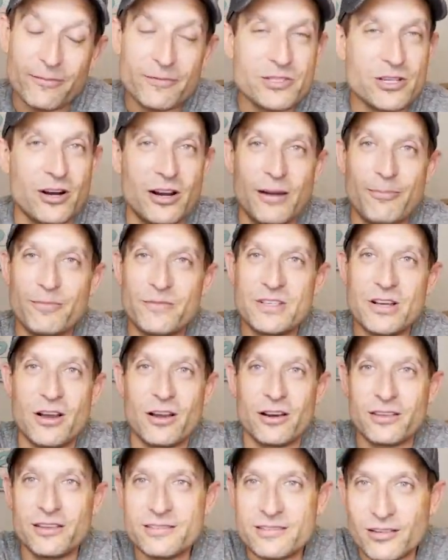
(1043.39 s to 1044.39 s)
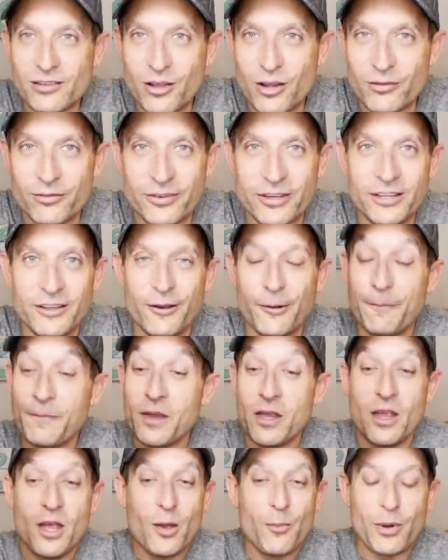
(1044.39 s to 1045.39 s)
Sorry, I'm talking, this is a long video,
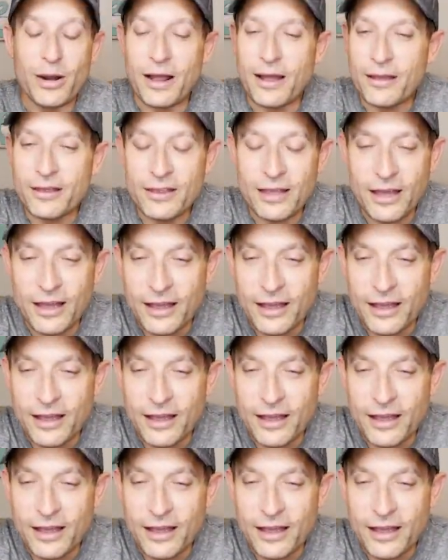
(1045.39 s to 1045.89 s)
but